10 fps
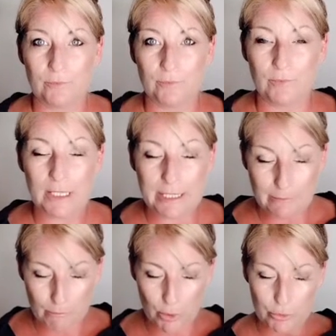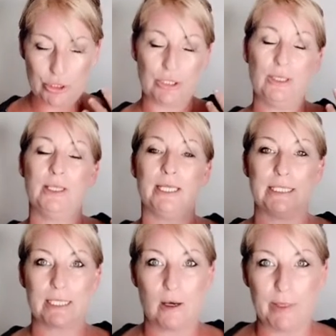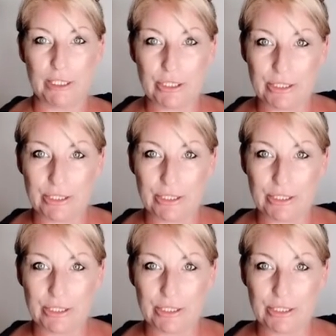the emotion that's coming to the